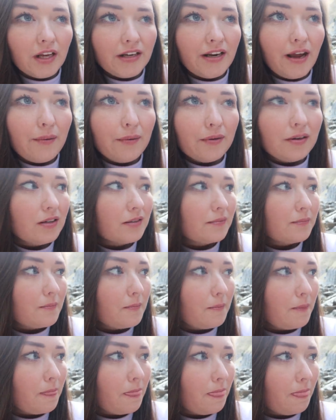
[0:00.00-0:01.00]
Now,
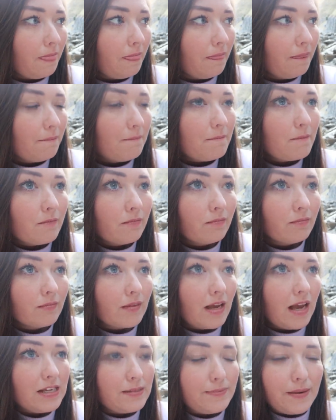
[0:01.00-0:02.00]

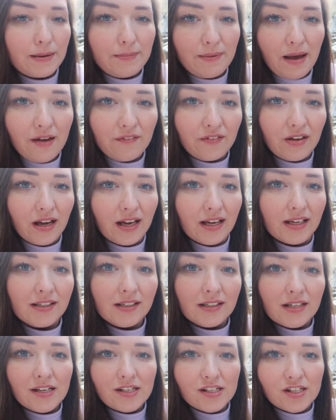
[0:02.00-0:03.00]
it's been a bit of a
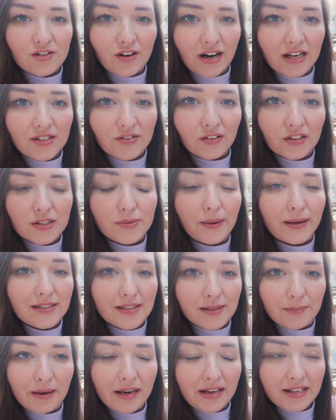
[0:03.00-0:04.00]
stressful
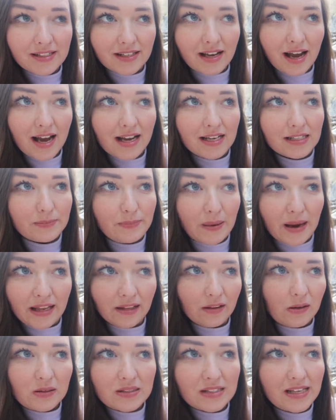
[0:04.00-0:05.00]
20 minutes, guys, but
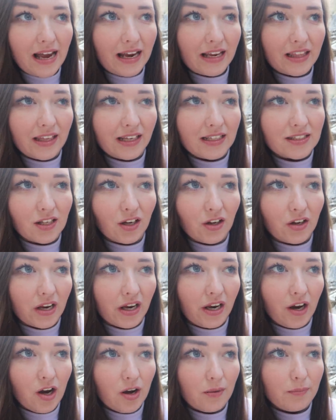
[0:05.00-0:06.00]
it looks like things are
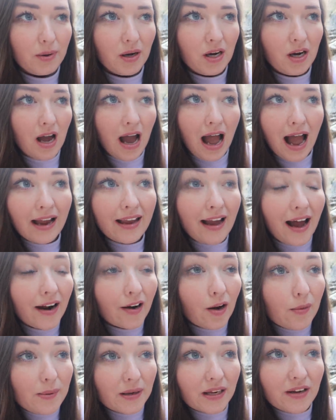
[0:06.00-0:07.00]
looking up. I
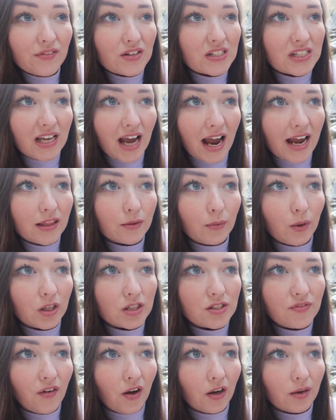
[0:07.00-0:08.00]
cannot believe there's a guy in the
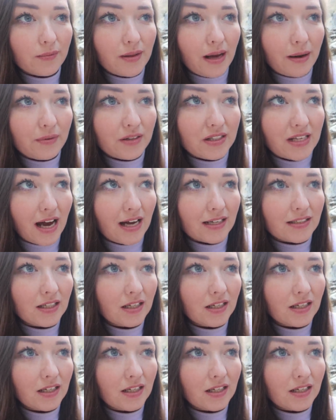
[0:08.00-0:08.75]
waterfall up there with Dad.